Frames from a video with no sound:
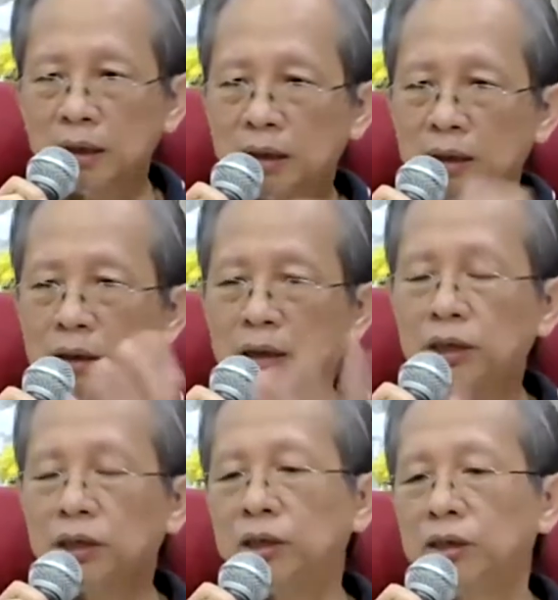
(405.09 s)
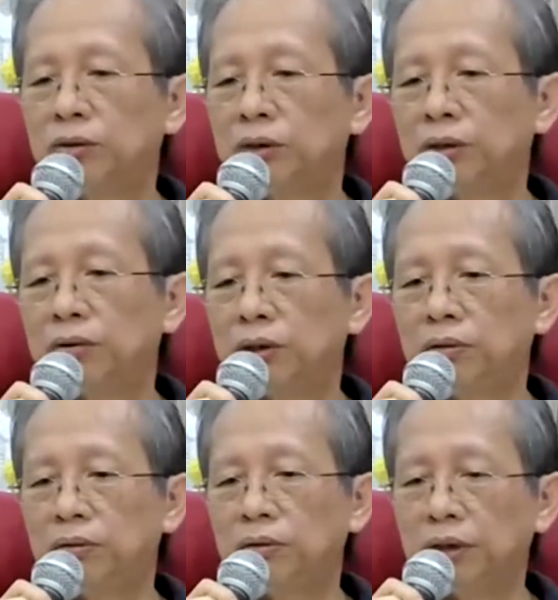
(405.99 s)
condition you into
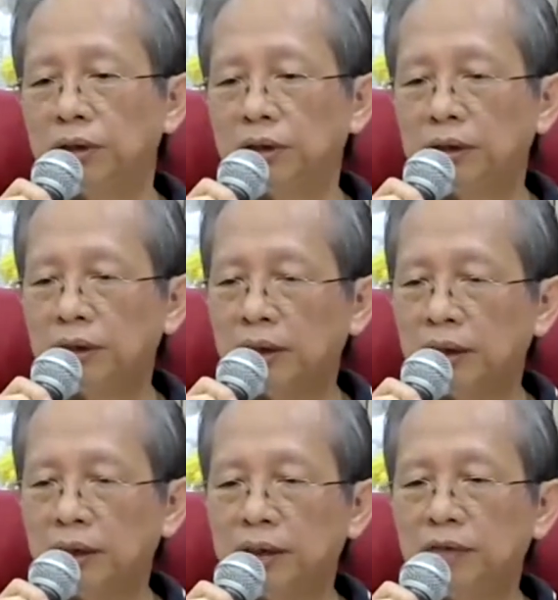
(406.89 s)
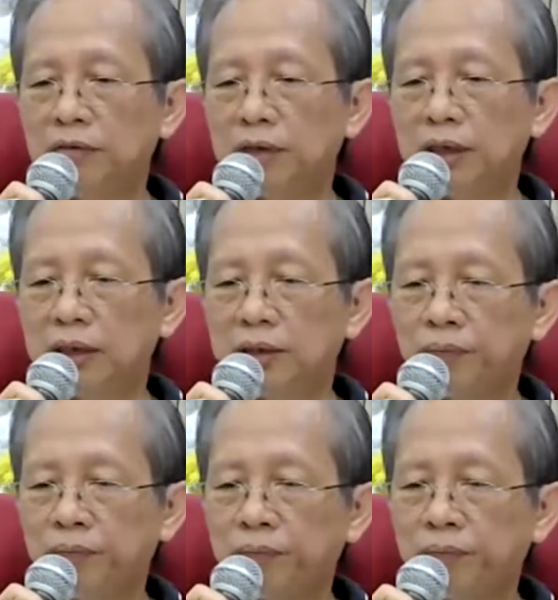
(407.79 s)
delusion, negativity,